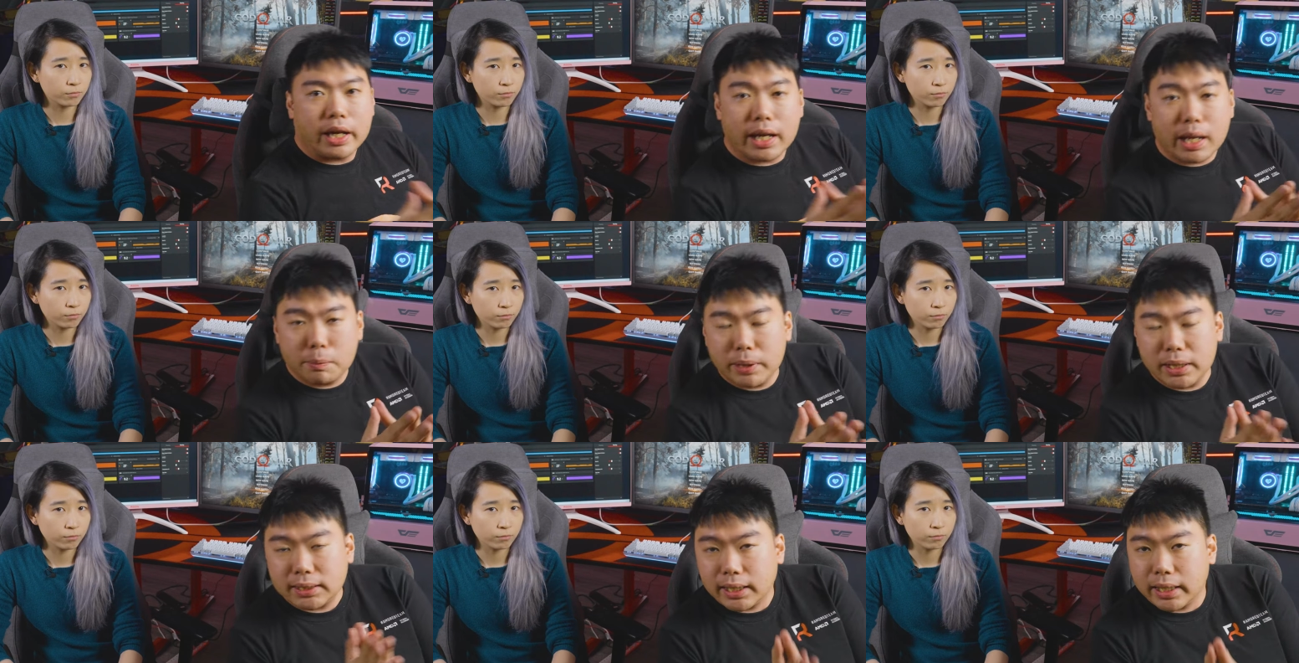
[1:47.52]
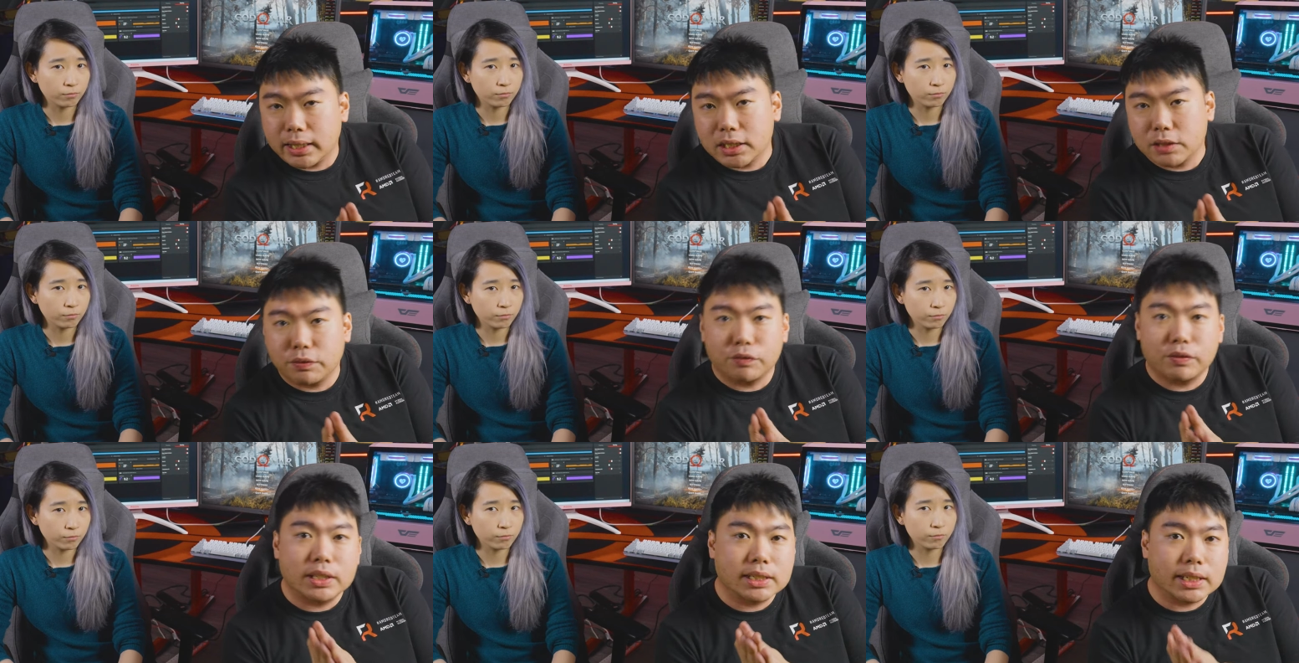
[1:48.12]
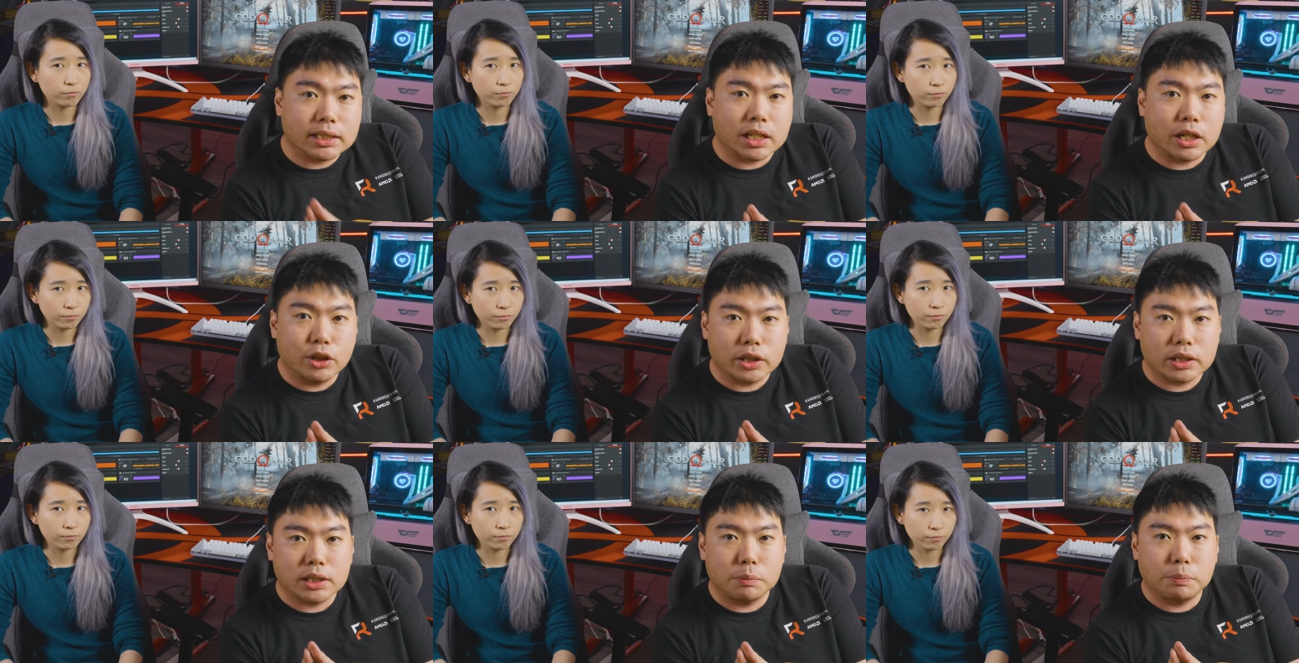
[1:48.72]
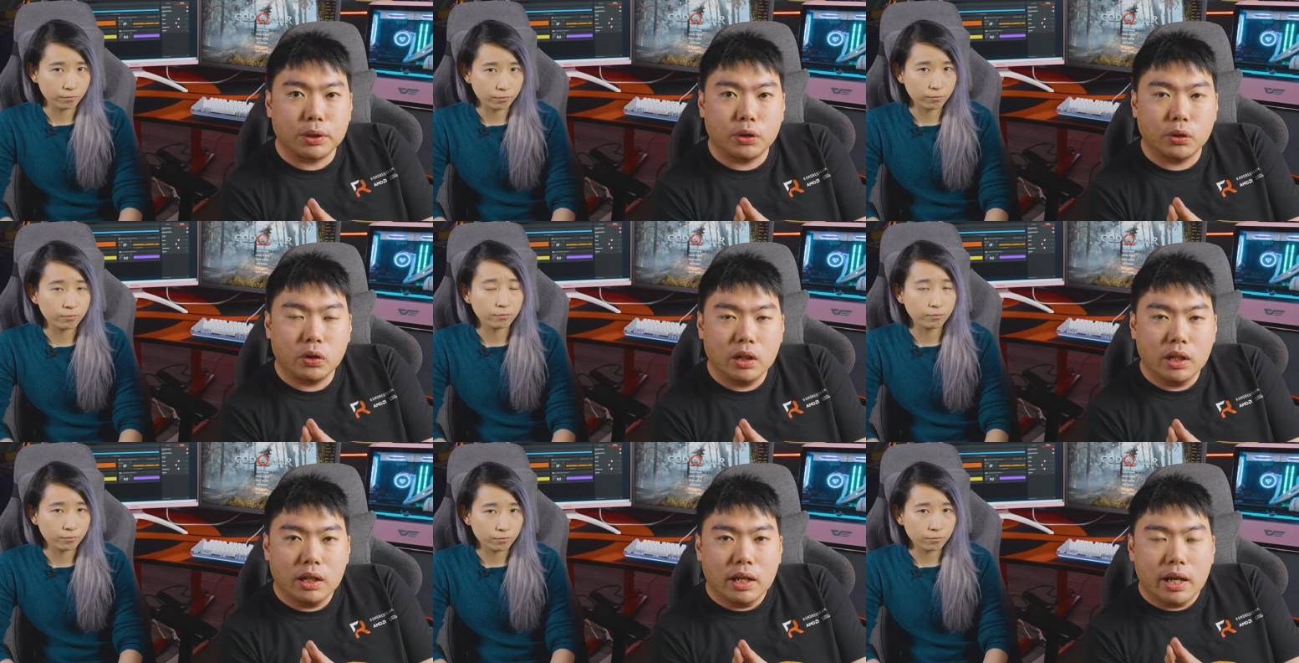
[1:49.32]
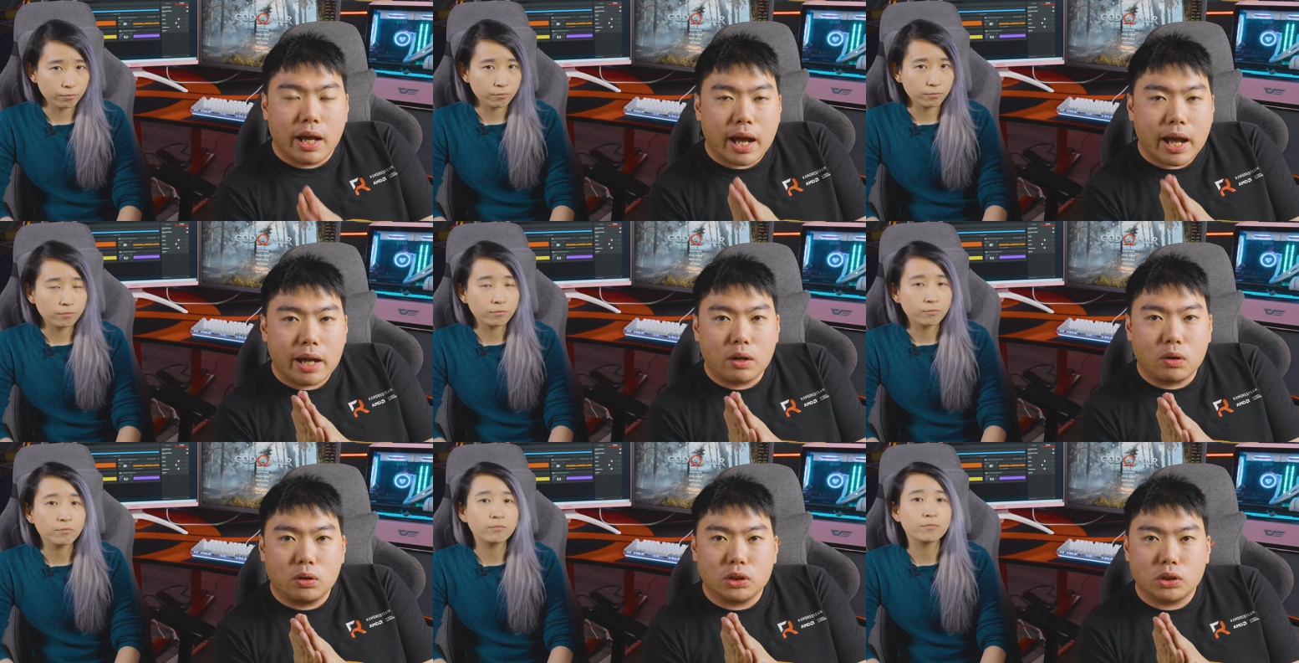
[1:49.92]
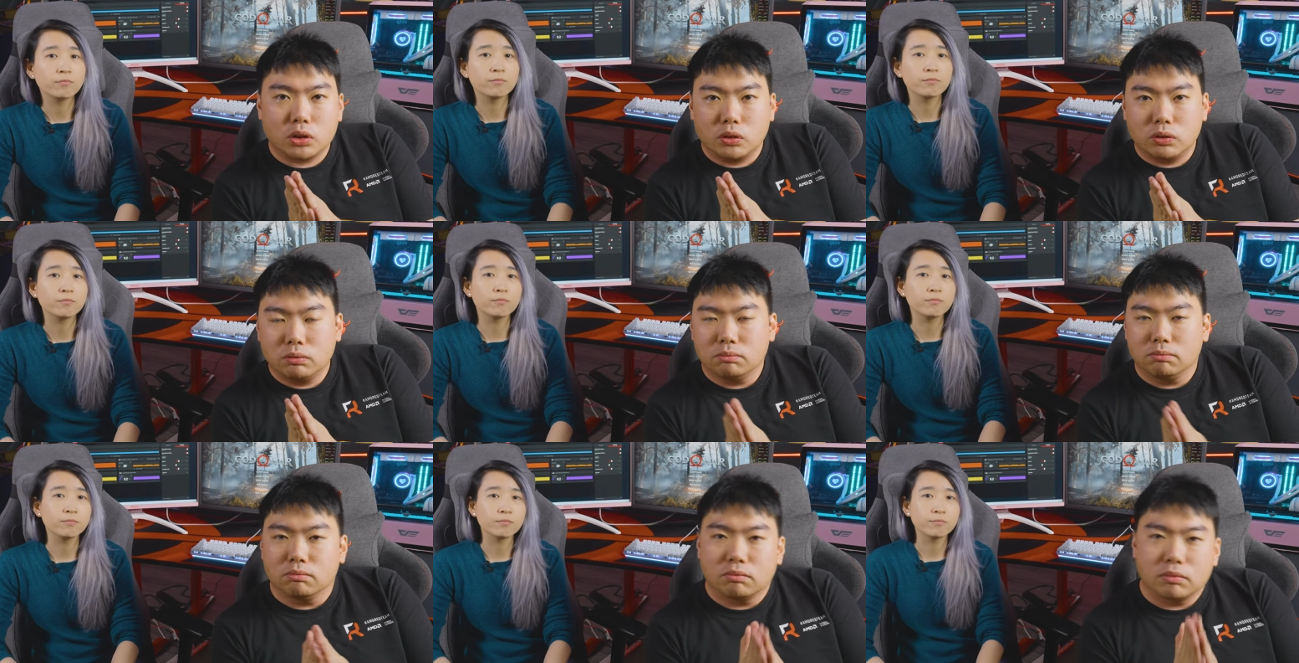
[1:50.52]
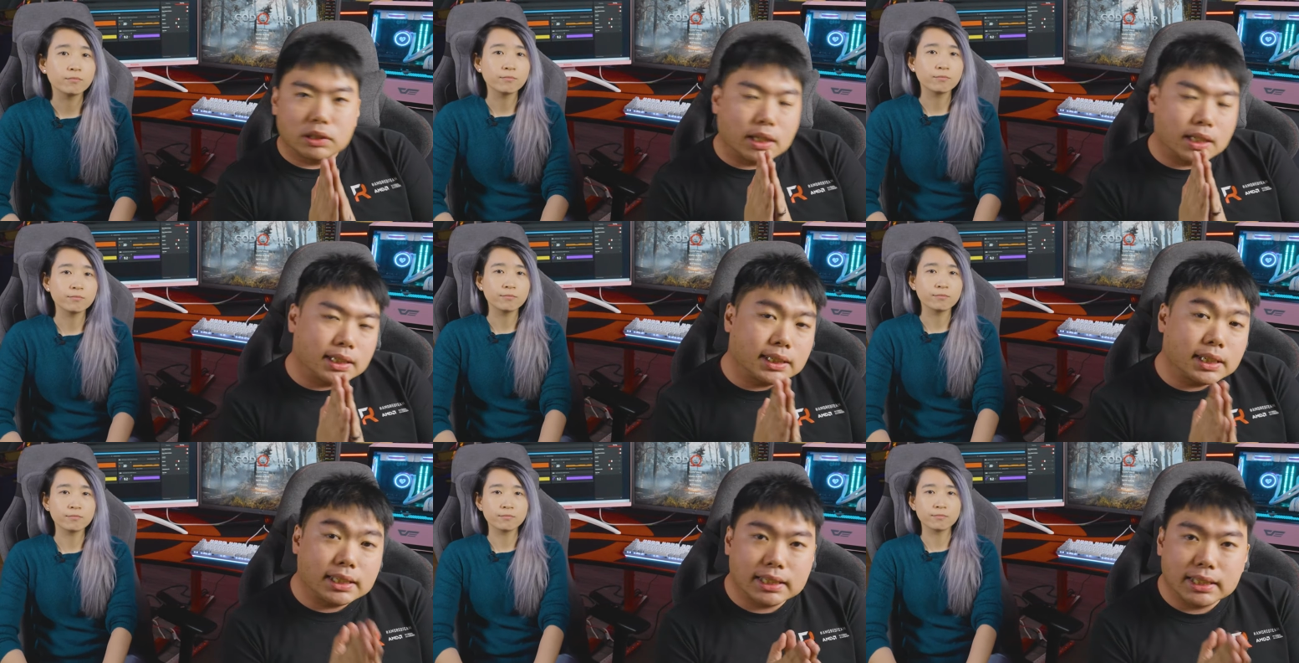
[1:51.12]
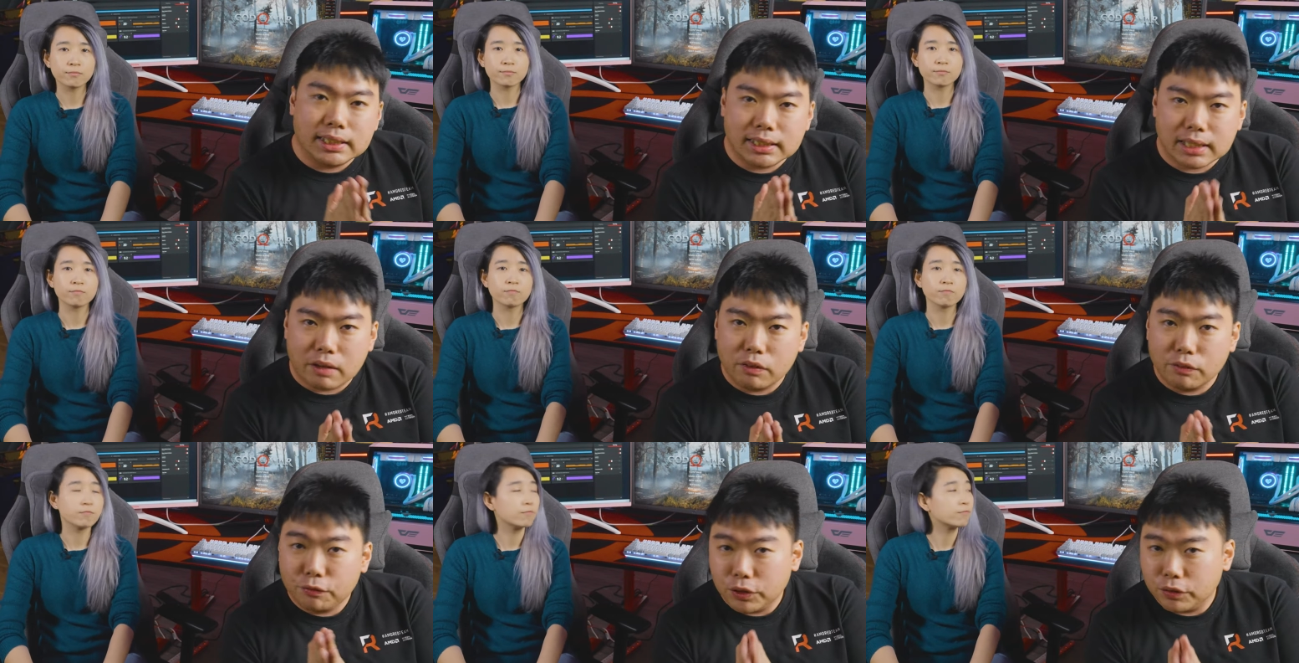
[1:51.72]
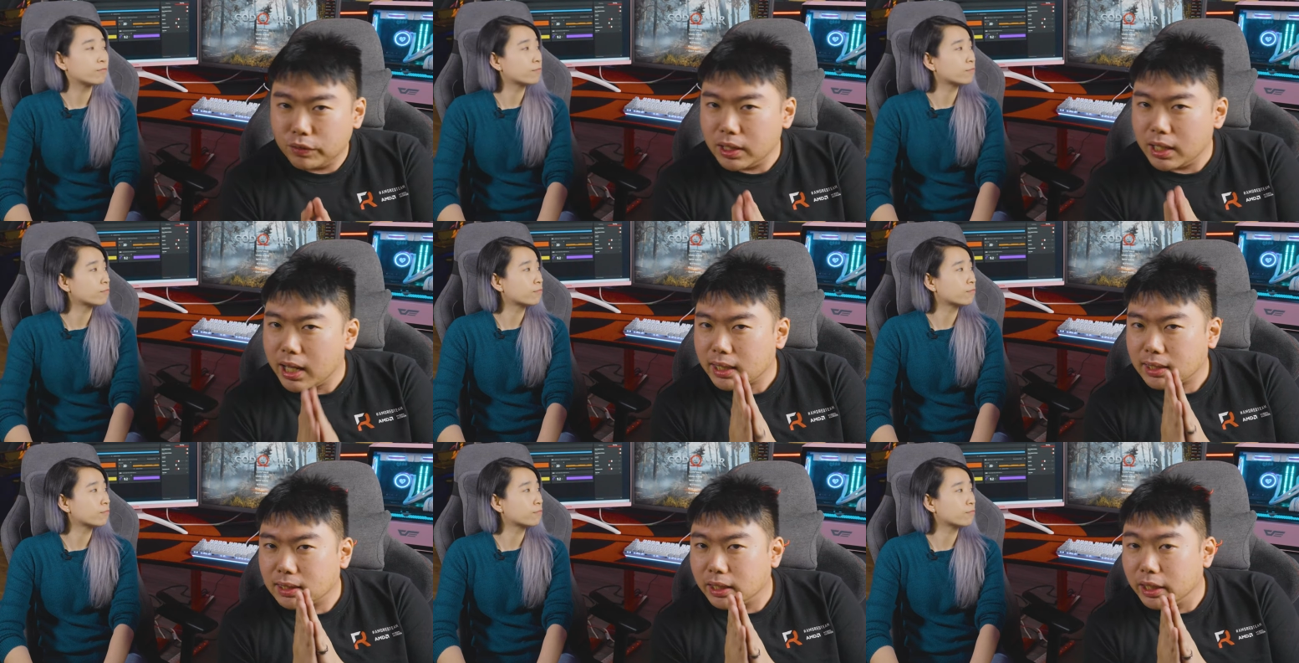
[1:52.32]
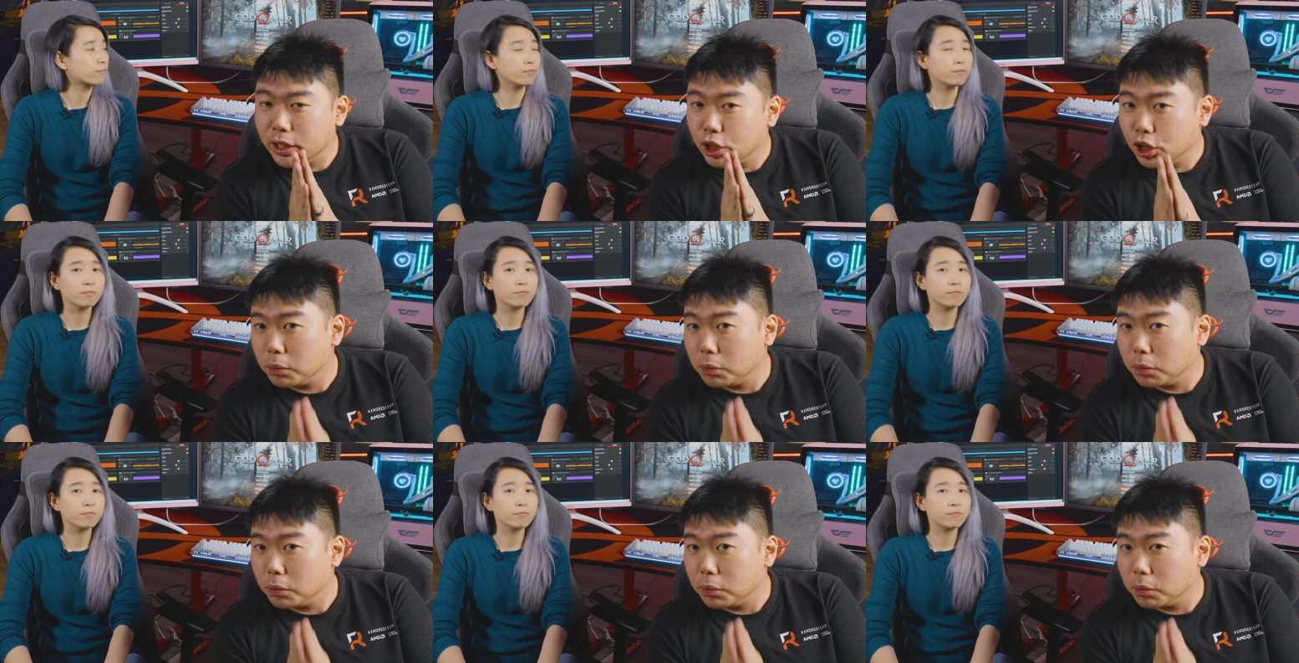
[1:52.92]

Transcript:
Speaker 1: AMD's latest 5600 CPU and also the 6750 XT